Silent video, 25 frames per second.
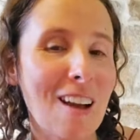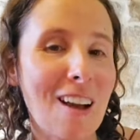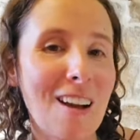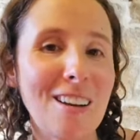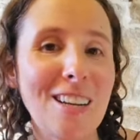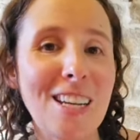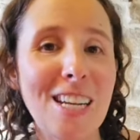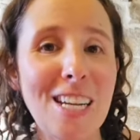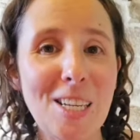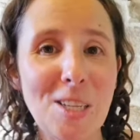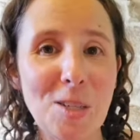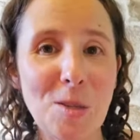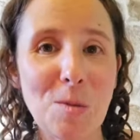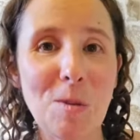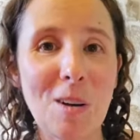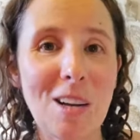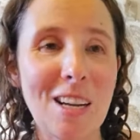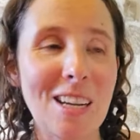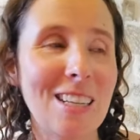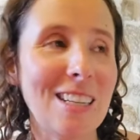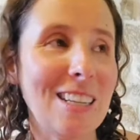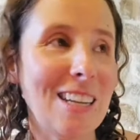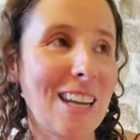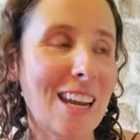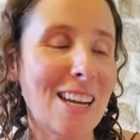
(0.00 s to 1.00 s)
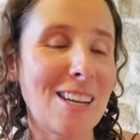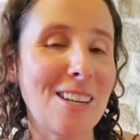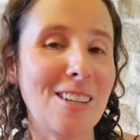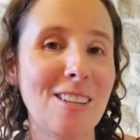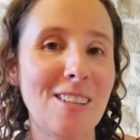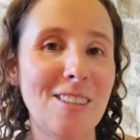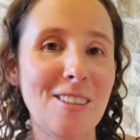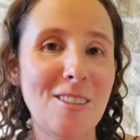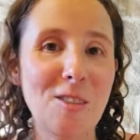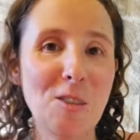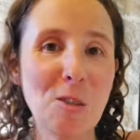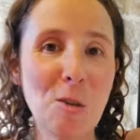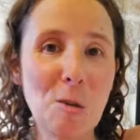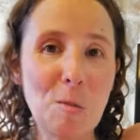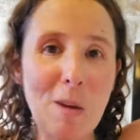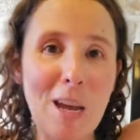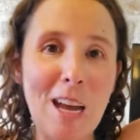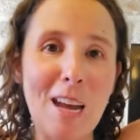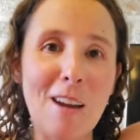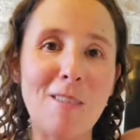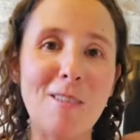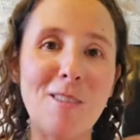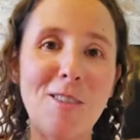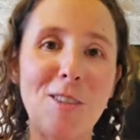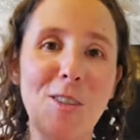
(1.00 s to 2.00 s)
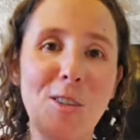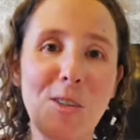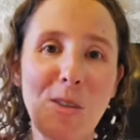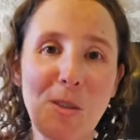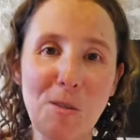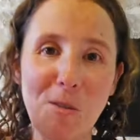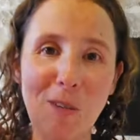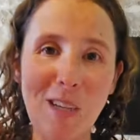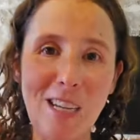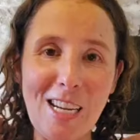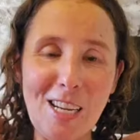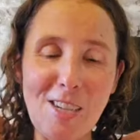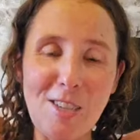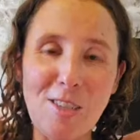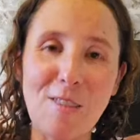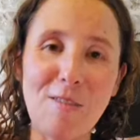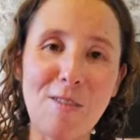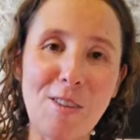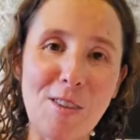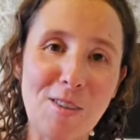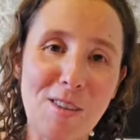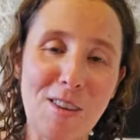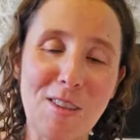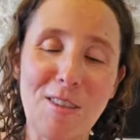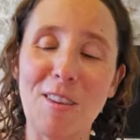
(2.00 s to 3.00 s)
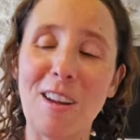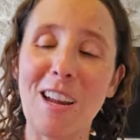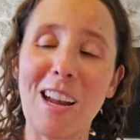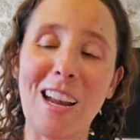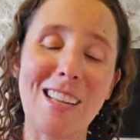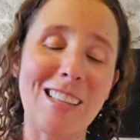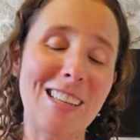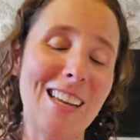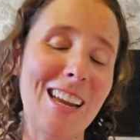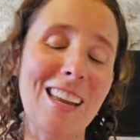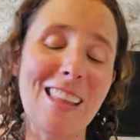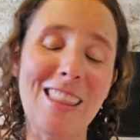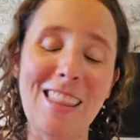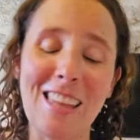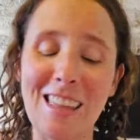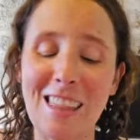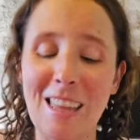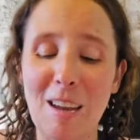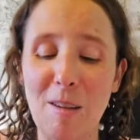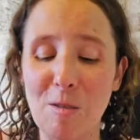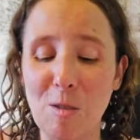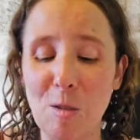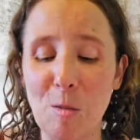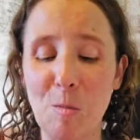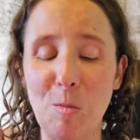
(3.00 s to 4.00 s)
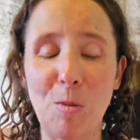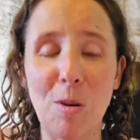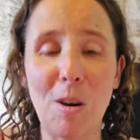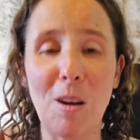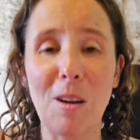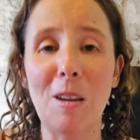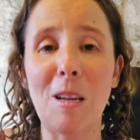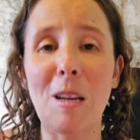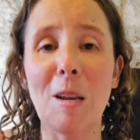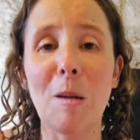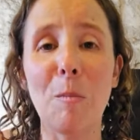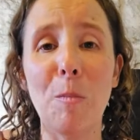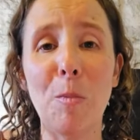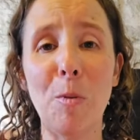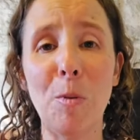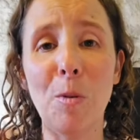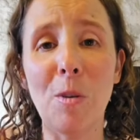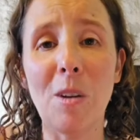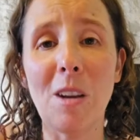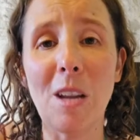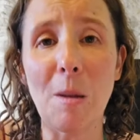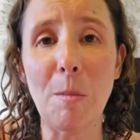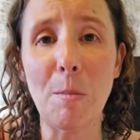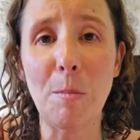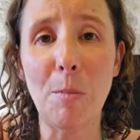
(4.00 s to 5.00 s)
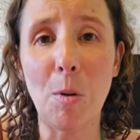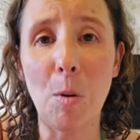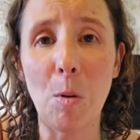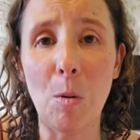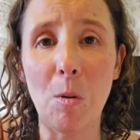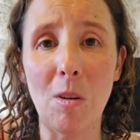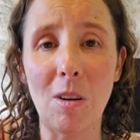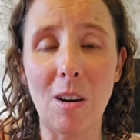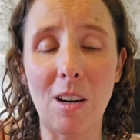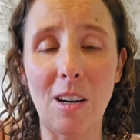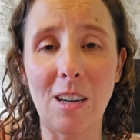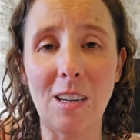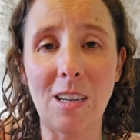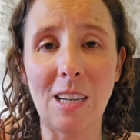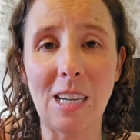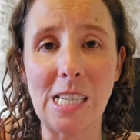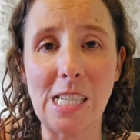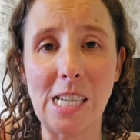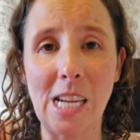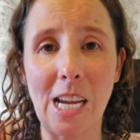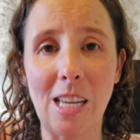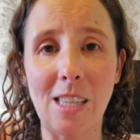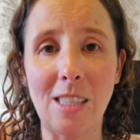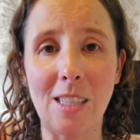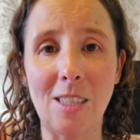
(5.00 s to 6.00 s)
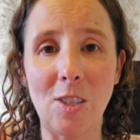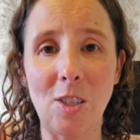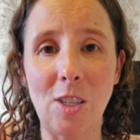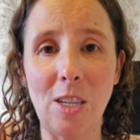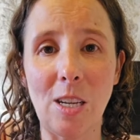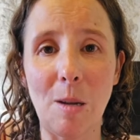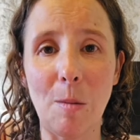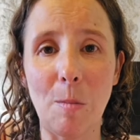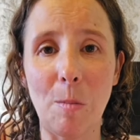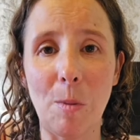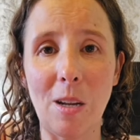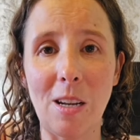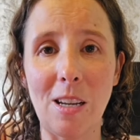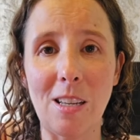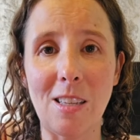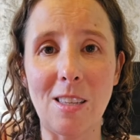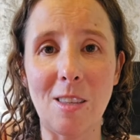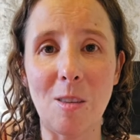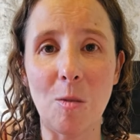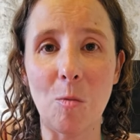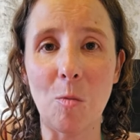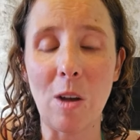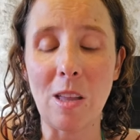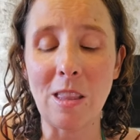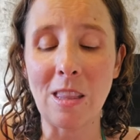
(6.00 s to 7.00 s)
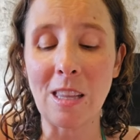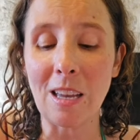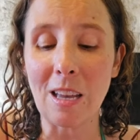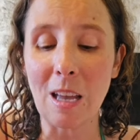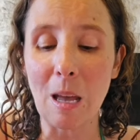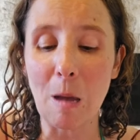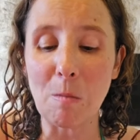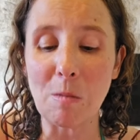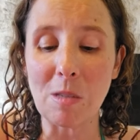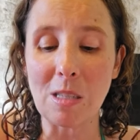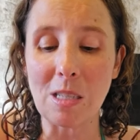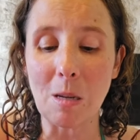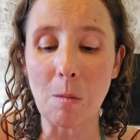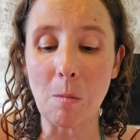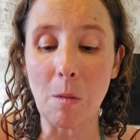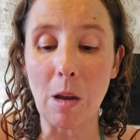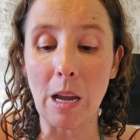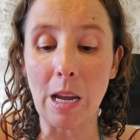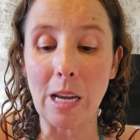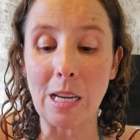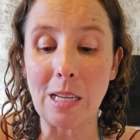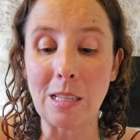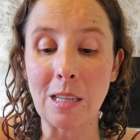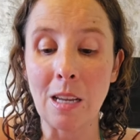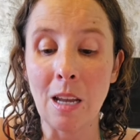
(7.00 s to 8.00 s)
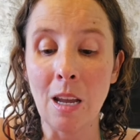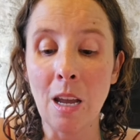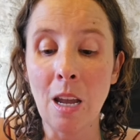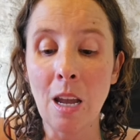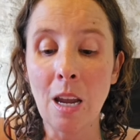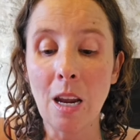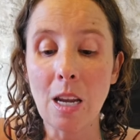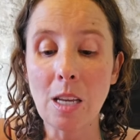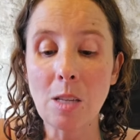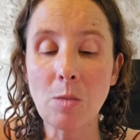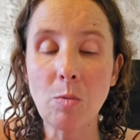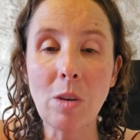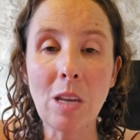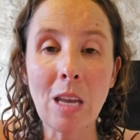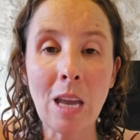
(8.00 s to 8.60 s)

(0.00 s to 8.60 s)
on each one and zoom out to each of those other guides. I think that was a probably pretty poor analogy, but it's the one that comes to mind because